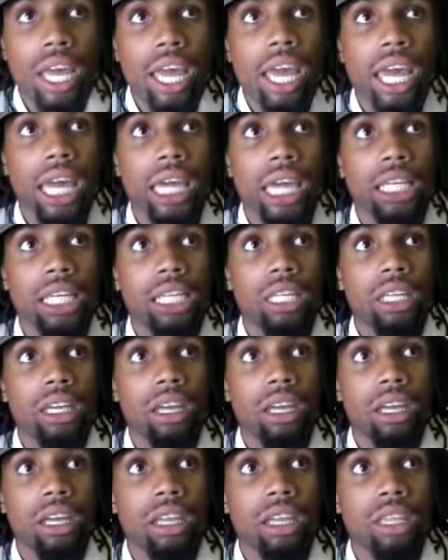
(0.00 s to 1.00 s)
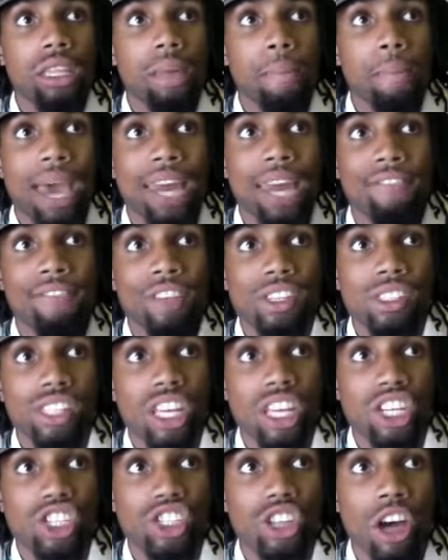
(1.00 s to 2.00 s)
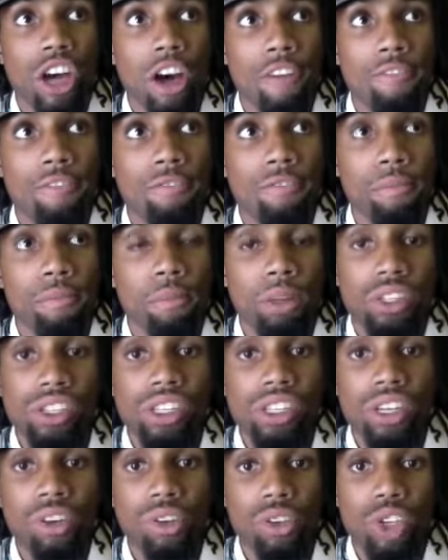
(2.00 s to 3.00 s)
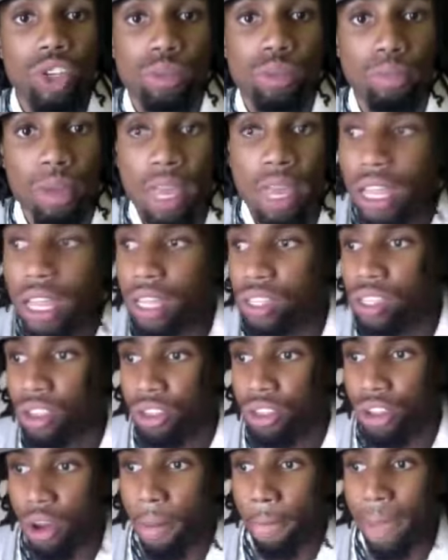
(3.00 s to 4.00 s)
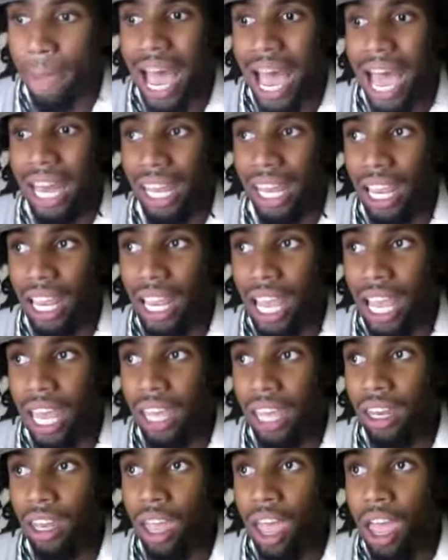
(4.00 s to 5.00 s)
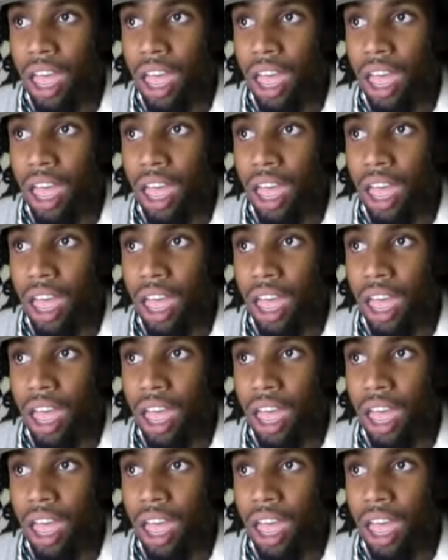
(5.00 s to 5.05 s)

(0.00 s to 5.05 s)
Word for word: and the manifestation of materials being into their body and